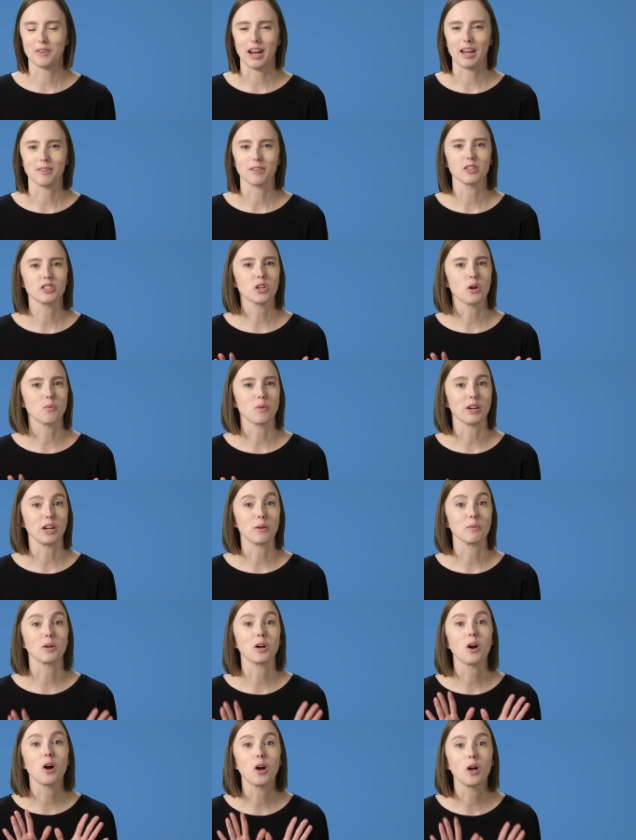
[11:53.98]
great. Don't worry,
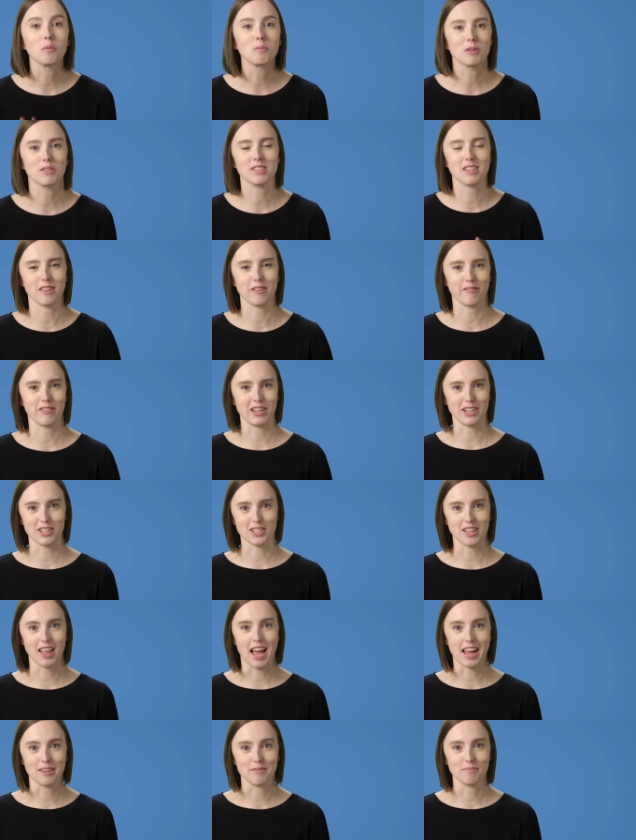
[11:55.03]
we're almost to the finish
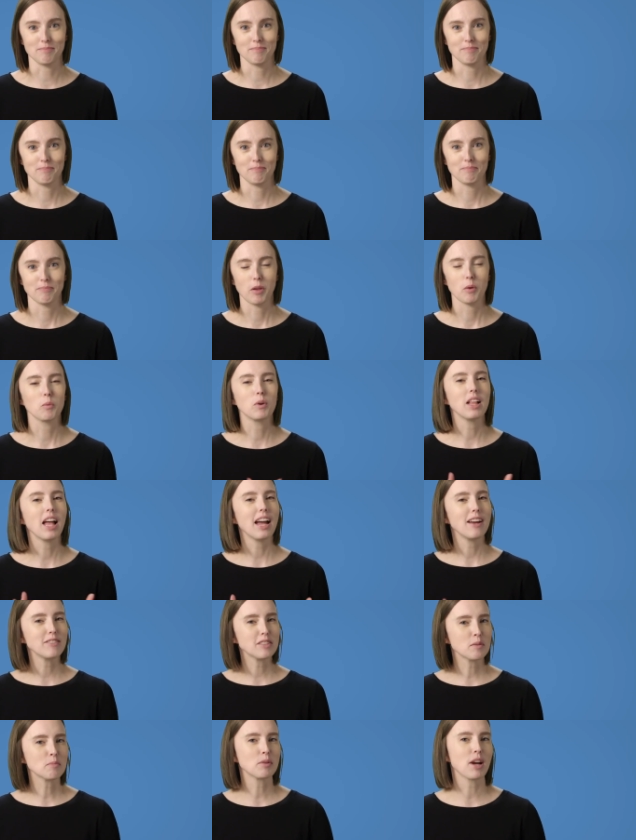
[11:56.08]
line. We'll
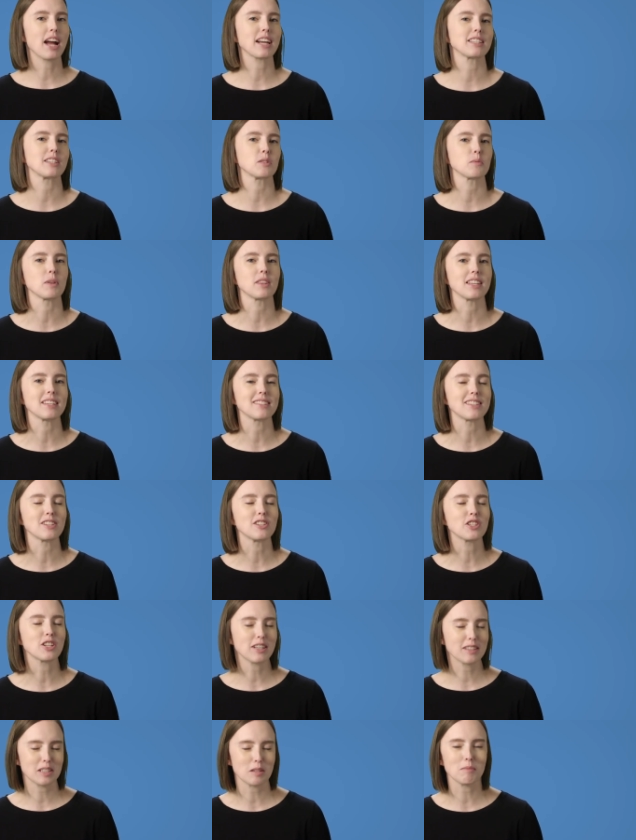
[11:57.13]
have some practice with this in
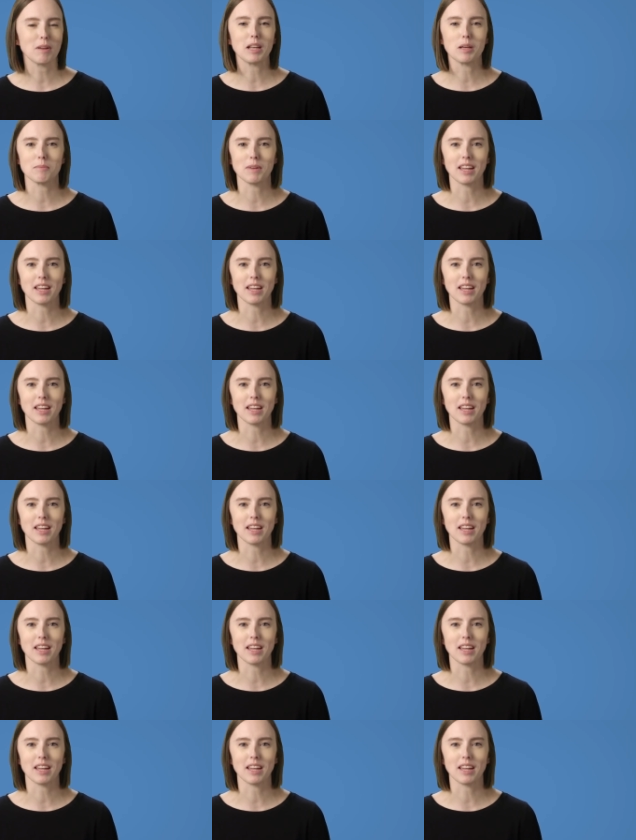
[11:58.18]
just a minute